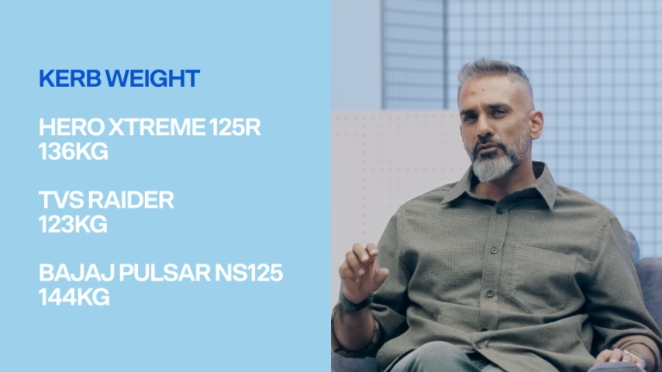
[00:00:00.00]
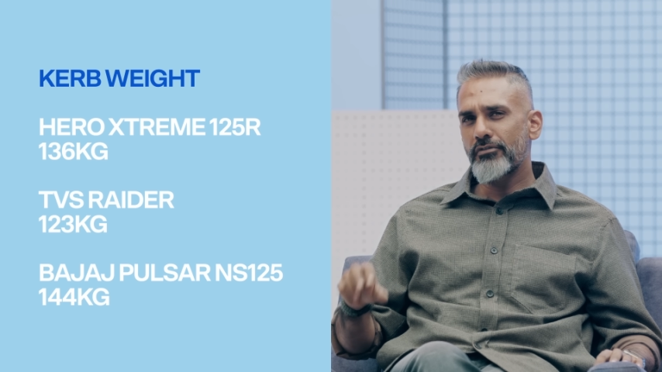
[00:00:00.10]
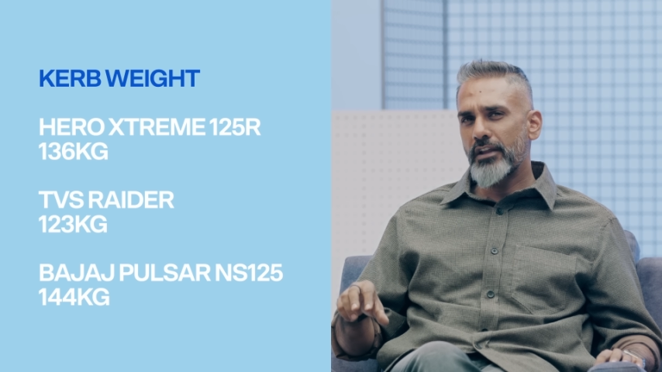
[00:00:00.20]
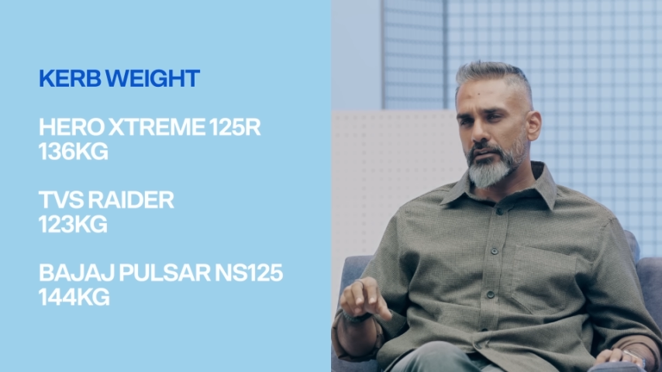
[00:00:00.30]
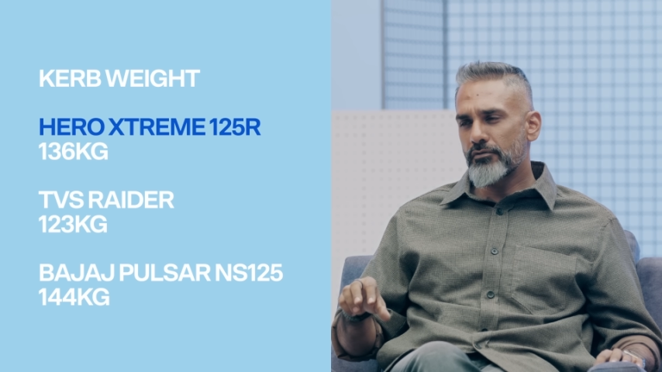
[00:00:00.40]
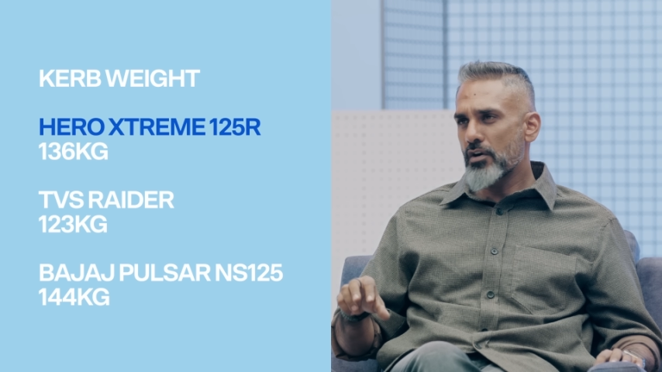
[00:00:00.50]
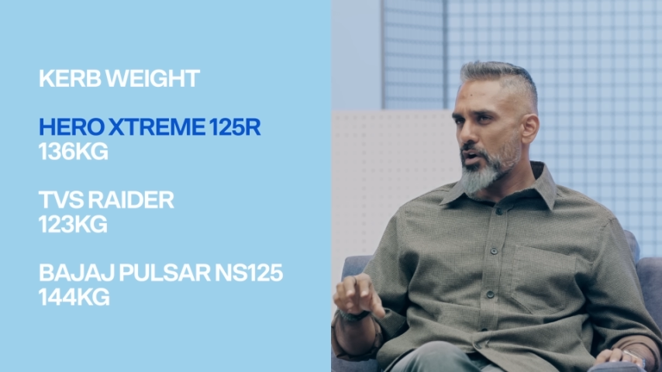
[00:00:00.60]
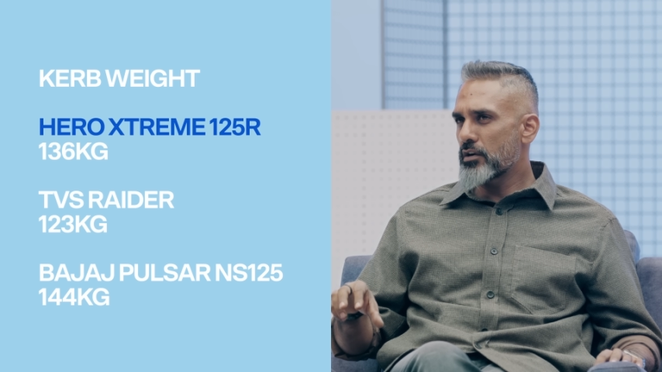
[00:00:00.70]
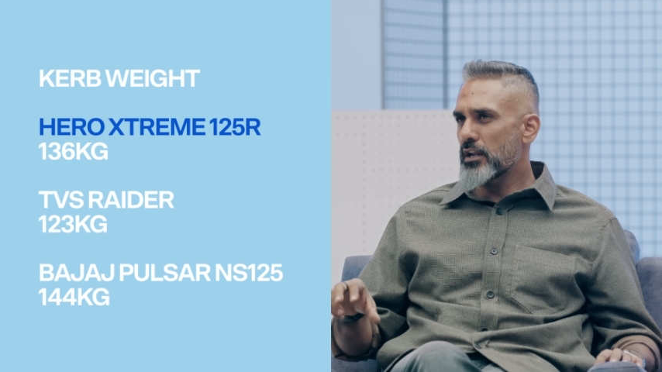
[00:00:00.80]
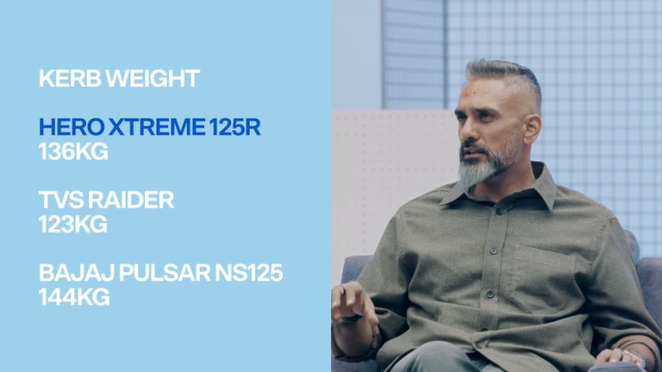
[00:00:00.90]
of weight, for
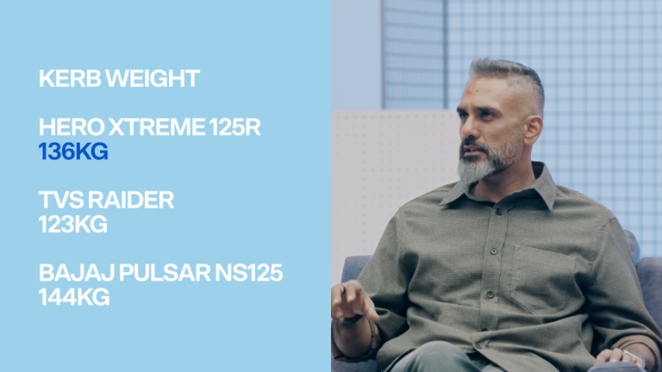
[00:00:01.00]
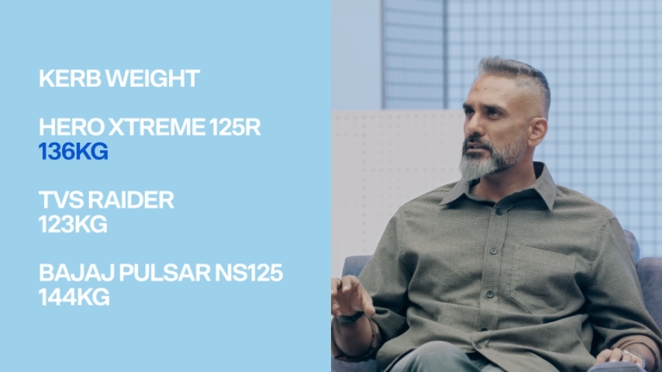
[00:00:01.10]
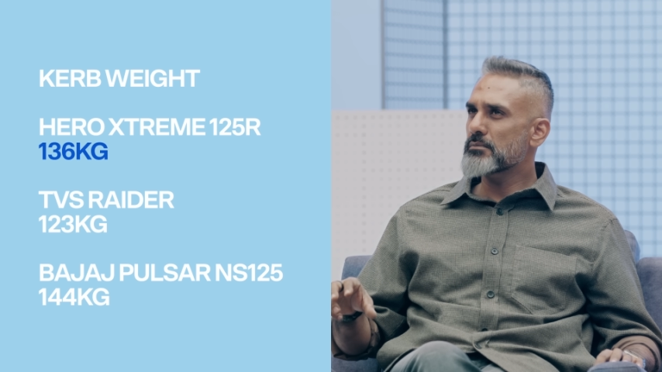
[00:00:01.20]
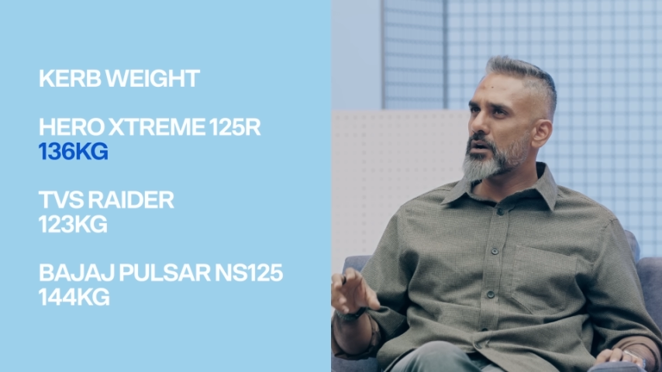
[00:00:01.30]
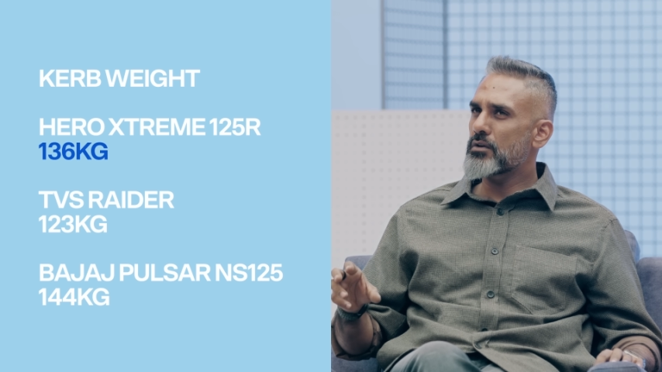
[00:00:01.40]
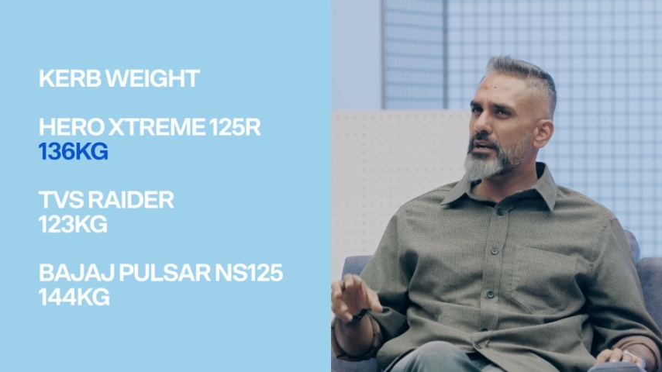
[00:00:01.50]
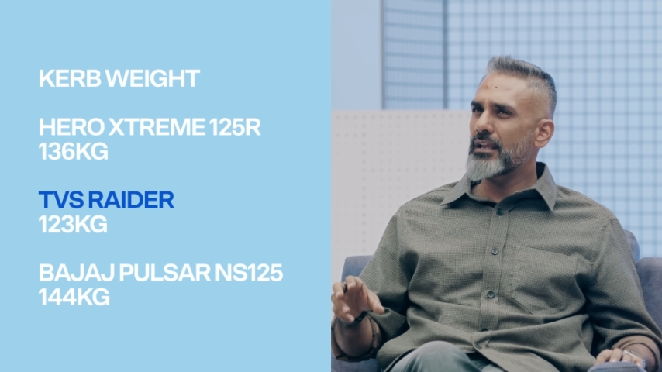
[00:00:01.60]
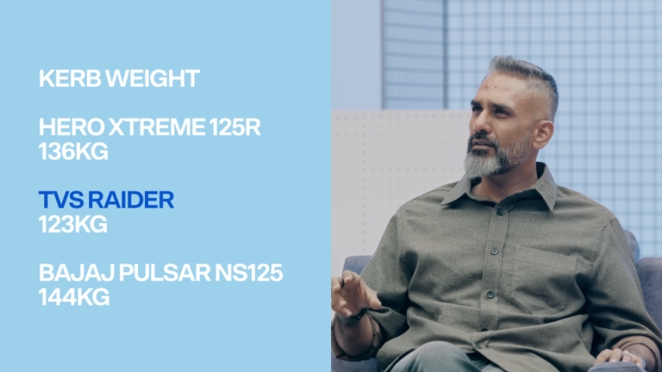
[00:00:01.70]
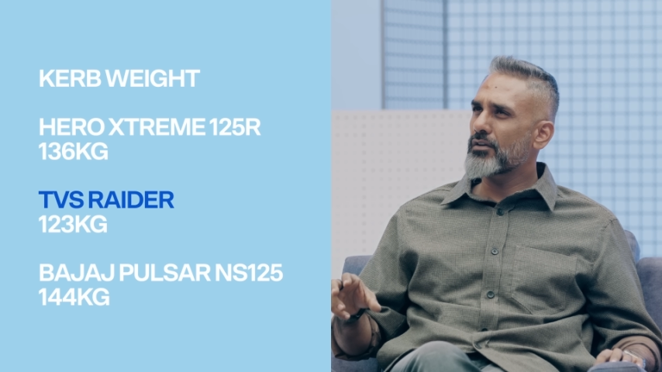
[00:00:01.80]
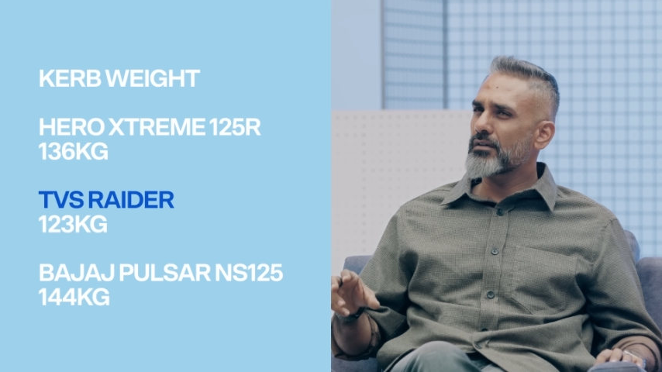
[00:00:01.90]
context, it's about
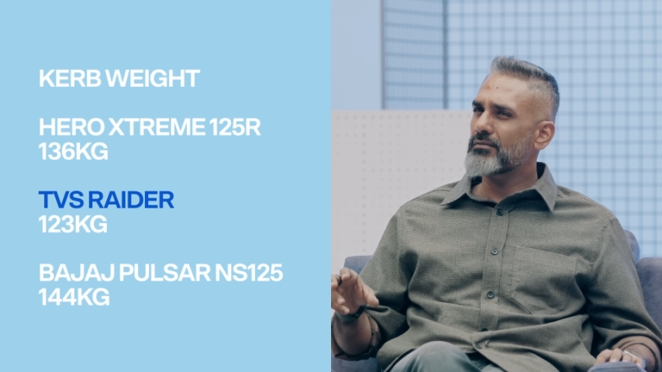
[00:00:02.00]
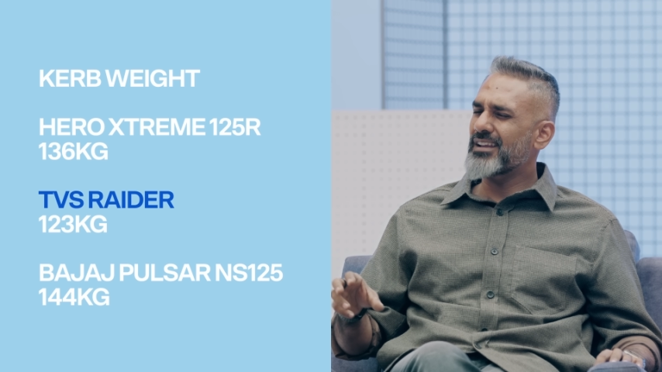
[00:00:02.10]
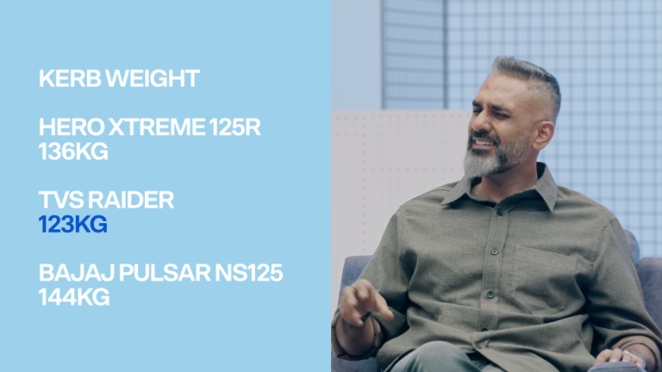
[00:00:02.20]
10